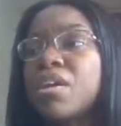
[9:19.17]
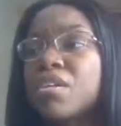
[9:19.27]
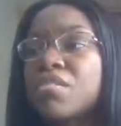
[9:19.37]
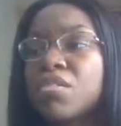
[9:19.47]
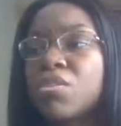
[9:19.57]

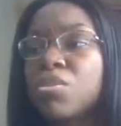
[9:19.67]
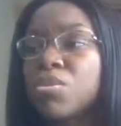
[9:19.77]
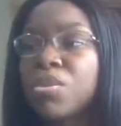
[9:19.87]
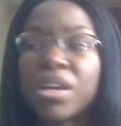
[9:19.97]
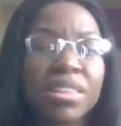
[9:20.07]

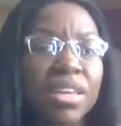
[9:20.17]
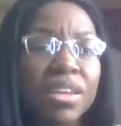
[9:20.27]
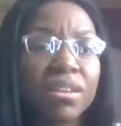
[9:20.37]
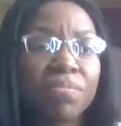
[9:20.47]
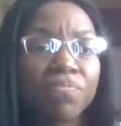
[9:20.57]
So, and
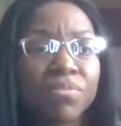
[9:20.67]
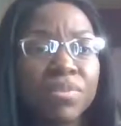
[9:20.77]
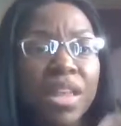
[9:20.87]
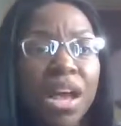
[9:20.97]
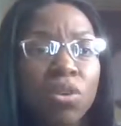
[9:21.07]
then
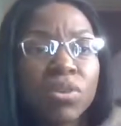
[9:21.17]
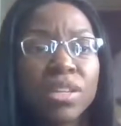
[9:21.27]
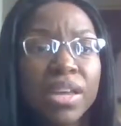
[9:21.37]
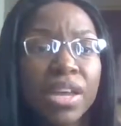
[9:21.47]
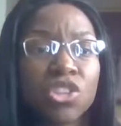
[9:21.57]
not only
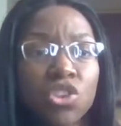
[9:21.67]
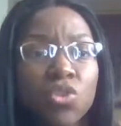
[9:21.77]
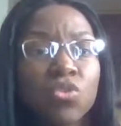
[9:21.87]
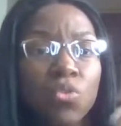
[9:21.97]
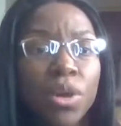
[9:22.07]
that, I
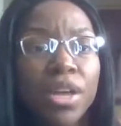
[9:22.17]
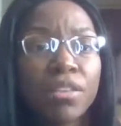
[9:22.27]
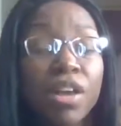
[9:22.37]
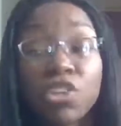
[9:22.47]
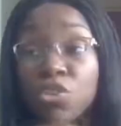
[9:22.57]
chose one
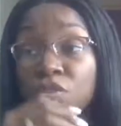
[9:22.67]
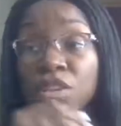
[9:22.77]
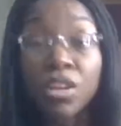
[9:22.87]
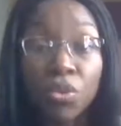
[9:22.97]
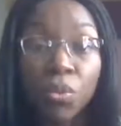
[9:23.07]
answer, I chose
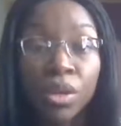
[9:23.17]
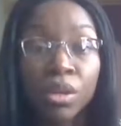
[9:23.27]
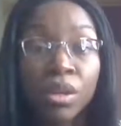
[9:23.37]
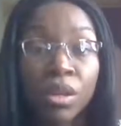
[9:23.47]
another one,